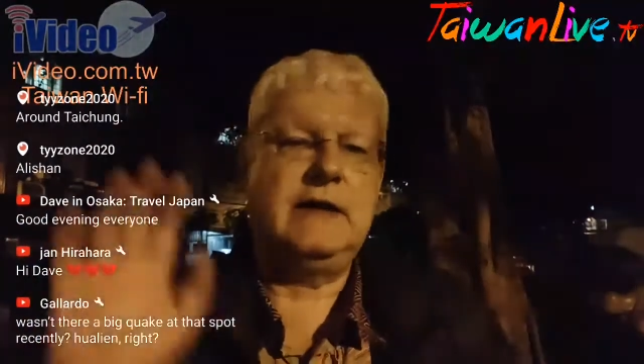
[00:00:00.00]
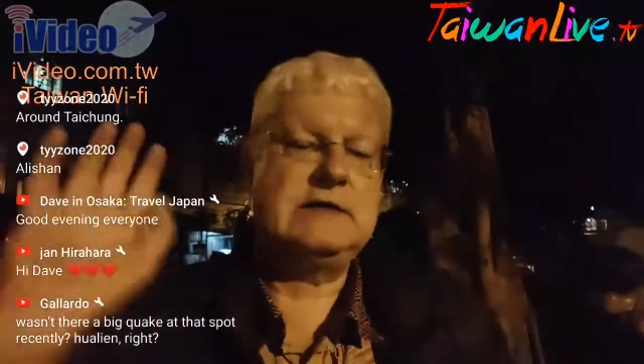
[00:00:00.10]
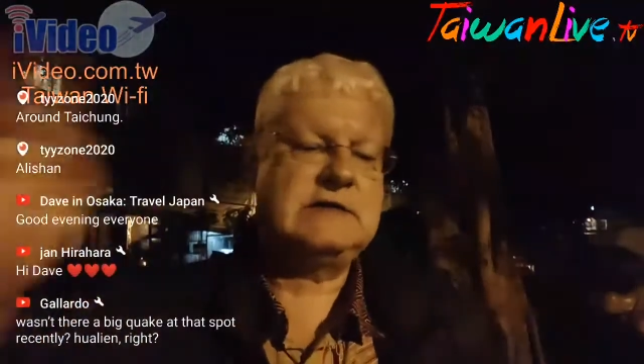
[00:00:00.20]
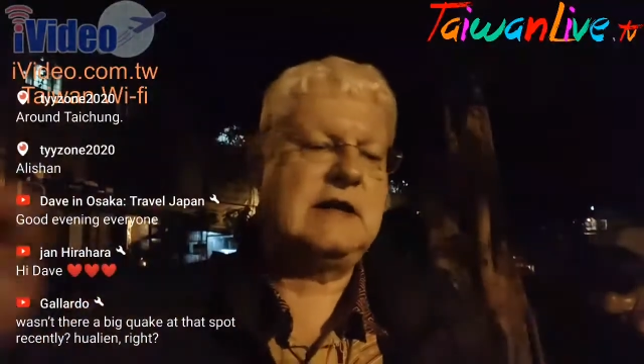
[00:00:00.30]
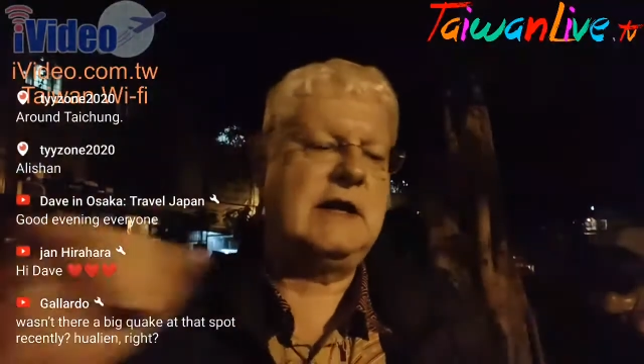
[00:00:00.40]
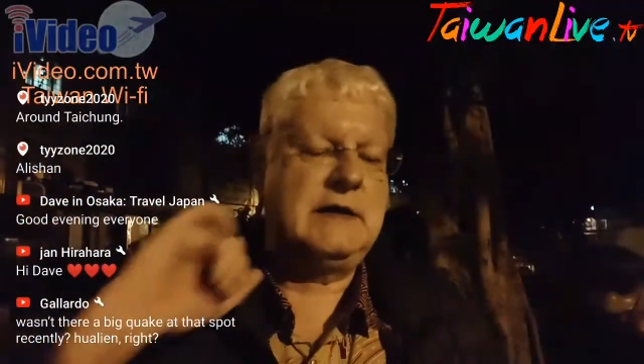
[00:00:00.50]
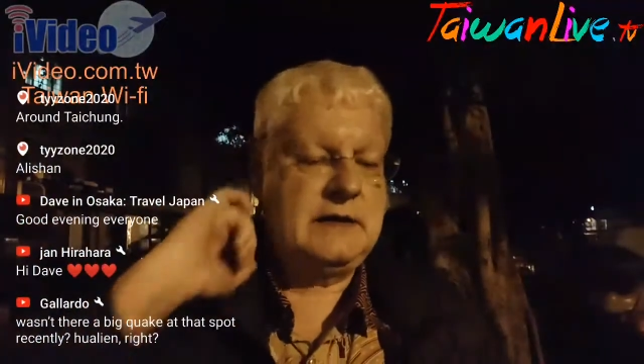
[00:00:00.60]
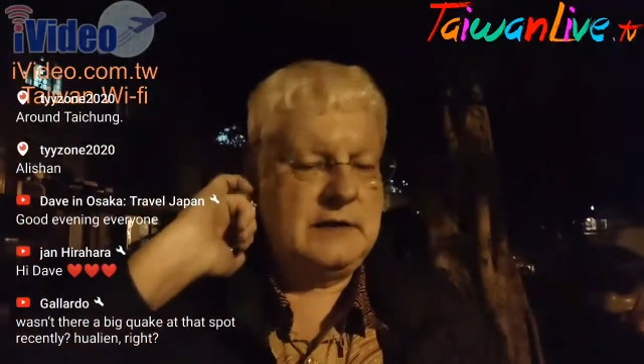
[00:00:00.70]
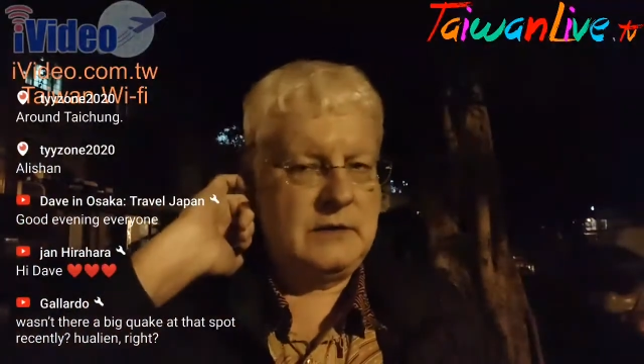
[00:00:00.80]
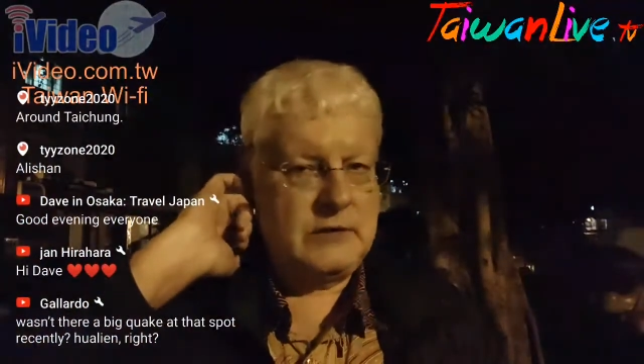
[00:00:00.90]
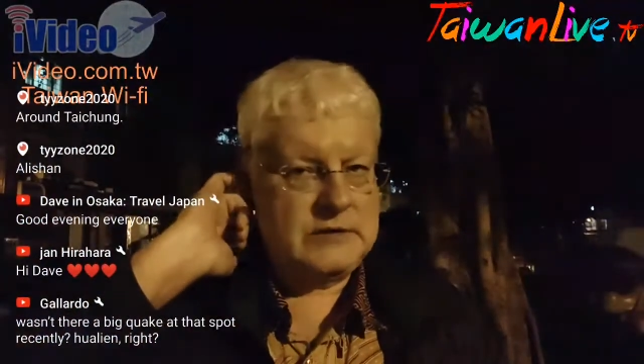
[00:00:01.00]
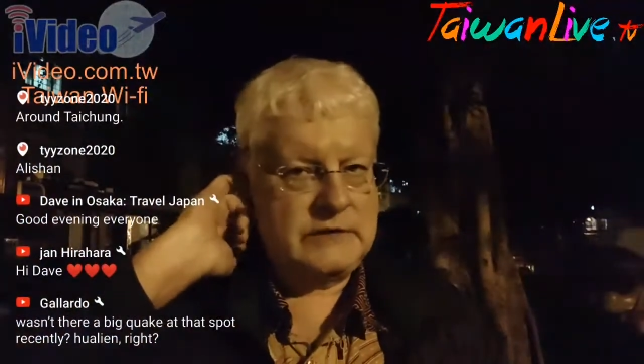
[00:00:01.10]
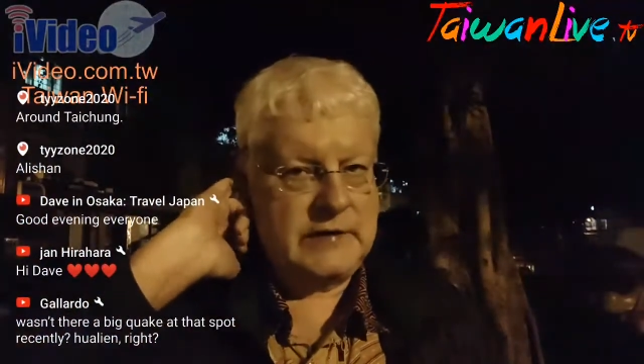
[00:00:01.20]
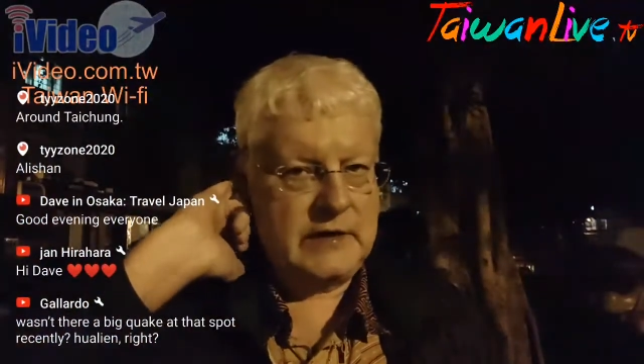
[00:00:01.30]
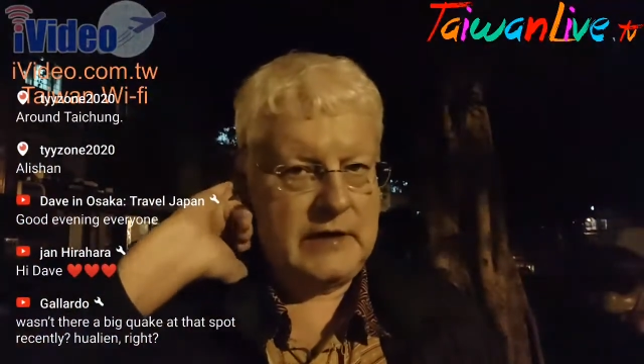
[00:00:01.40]
That side, is
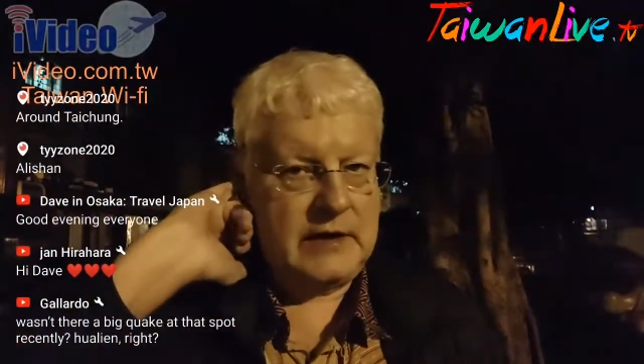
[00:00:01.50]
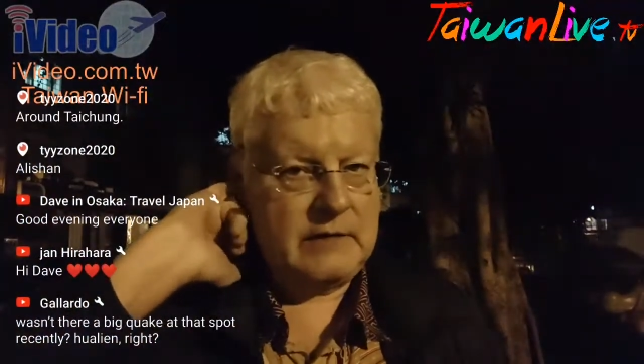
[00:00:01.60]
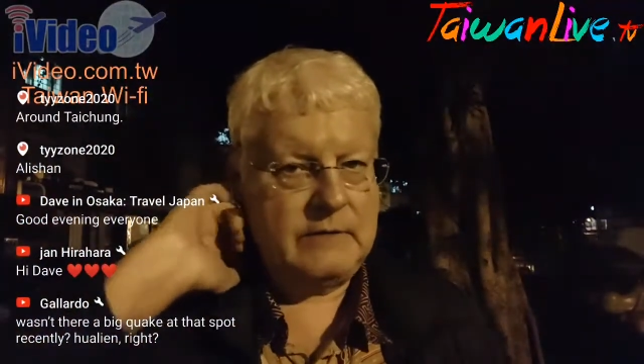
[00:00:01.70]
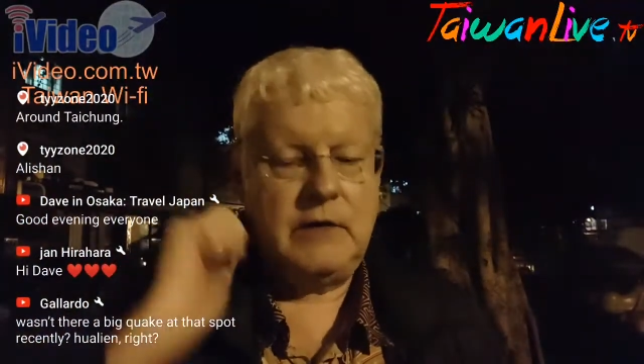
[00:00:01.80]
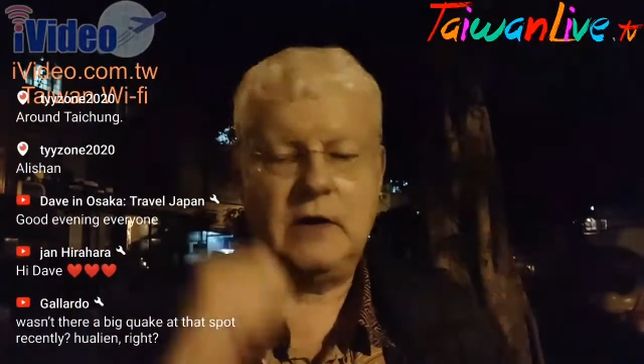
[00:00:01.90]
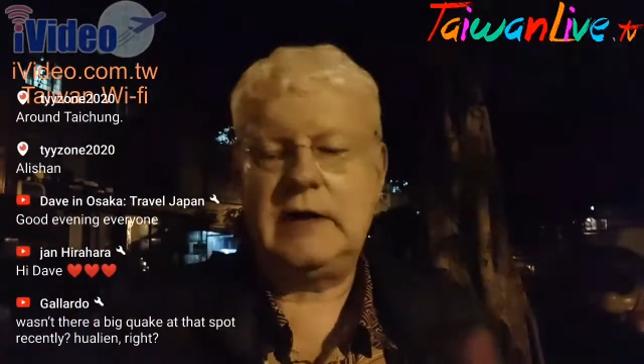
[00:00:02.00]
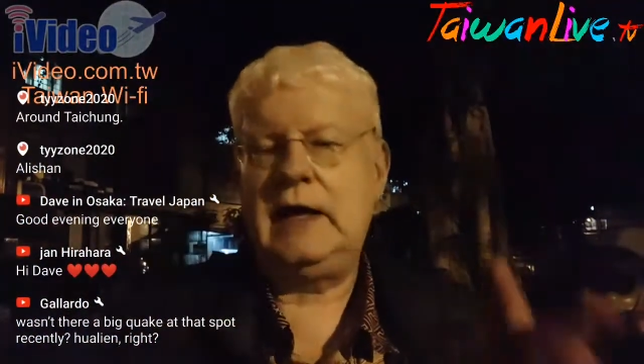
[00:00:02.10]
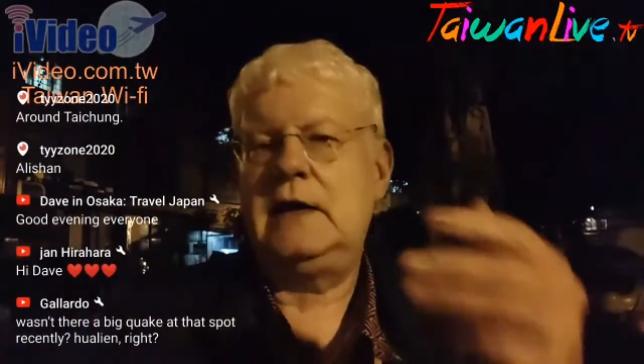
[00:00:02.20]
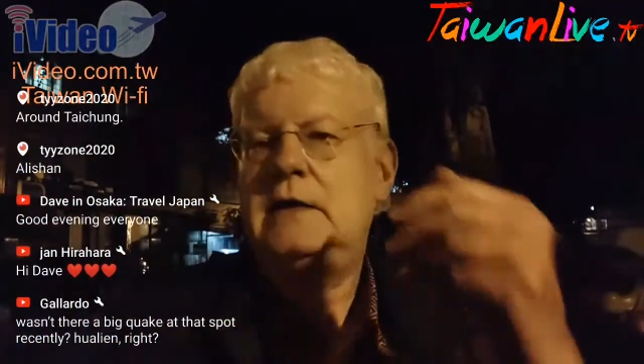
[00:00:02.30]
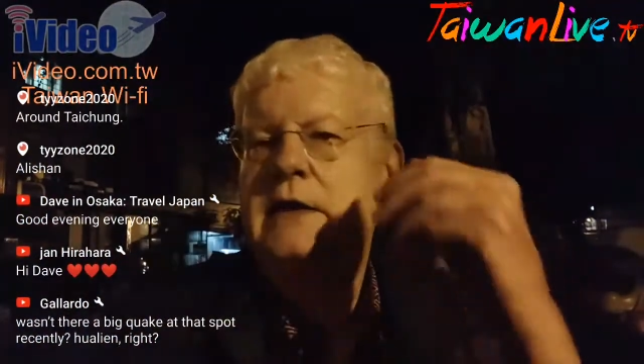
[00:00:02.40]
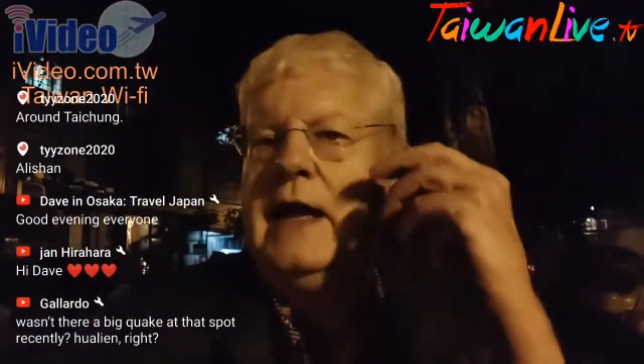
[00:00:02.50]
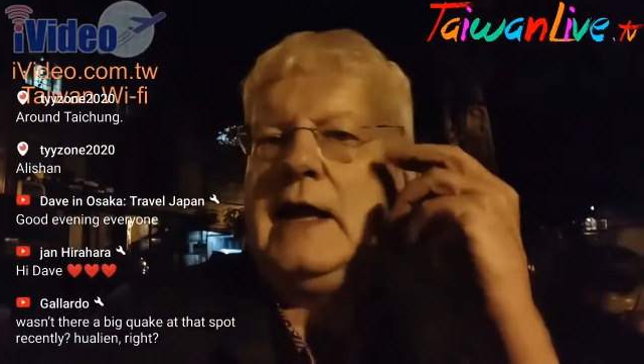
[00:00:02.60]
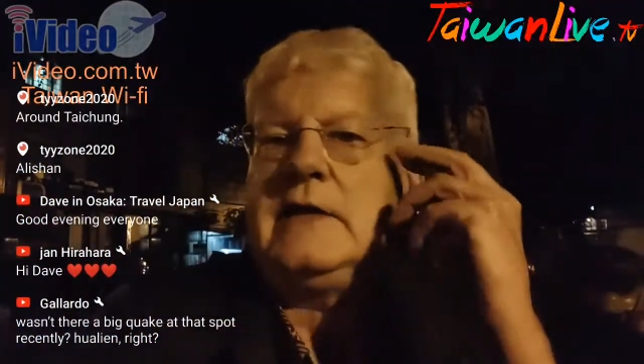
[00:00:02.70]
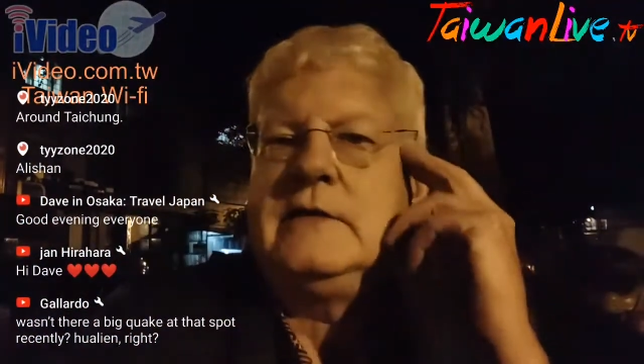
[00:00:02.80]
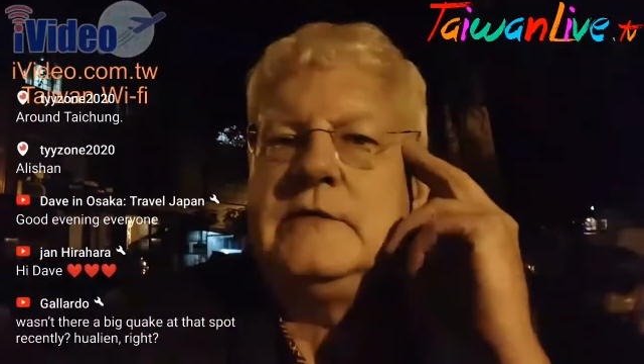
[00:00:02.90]
very volcanically
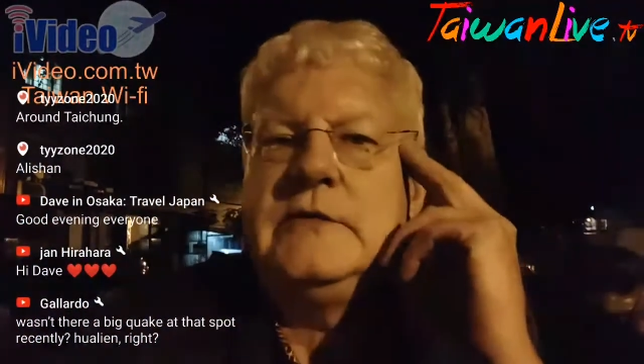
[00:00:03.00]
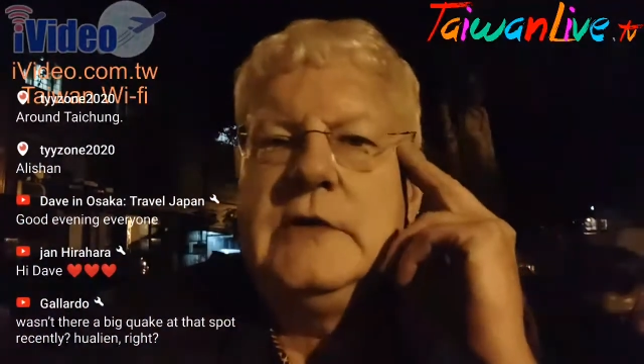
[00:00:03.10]
active.